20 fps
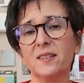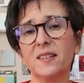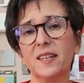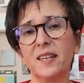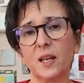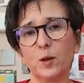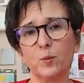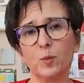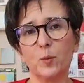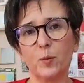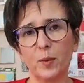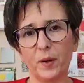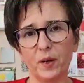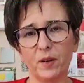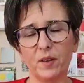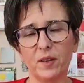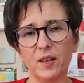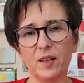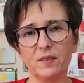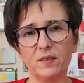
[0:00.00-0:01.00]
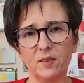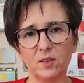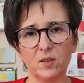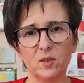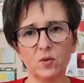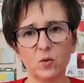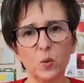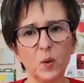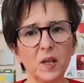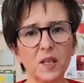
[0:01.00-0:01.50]
they can prepare the
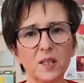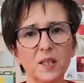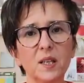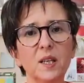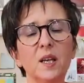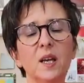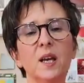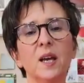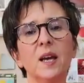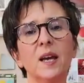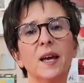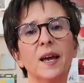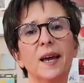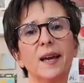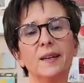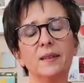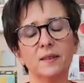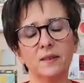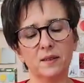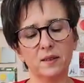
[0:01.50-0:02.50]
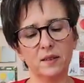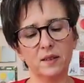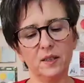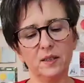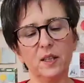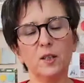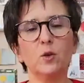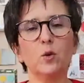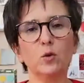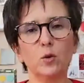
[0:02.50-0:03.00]
answers quickly and
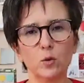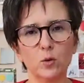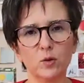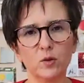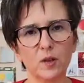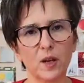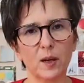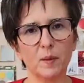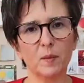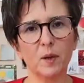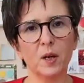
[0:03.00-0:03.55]
they don't lose time.